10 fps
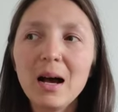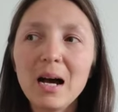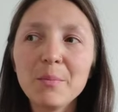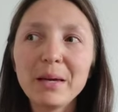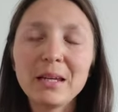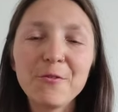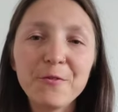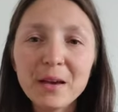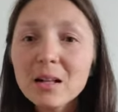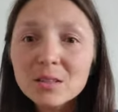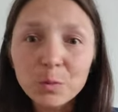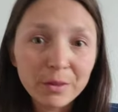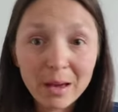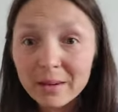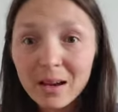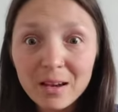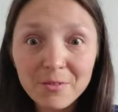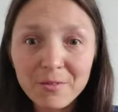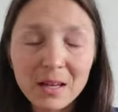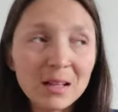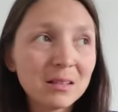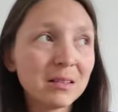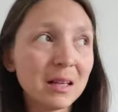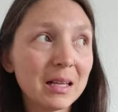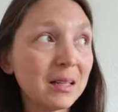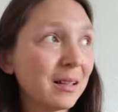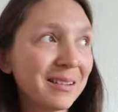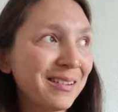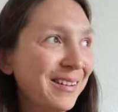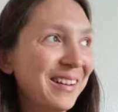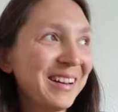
And I felt with Hanna, I felt like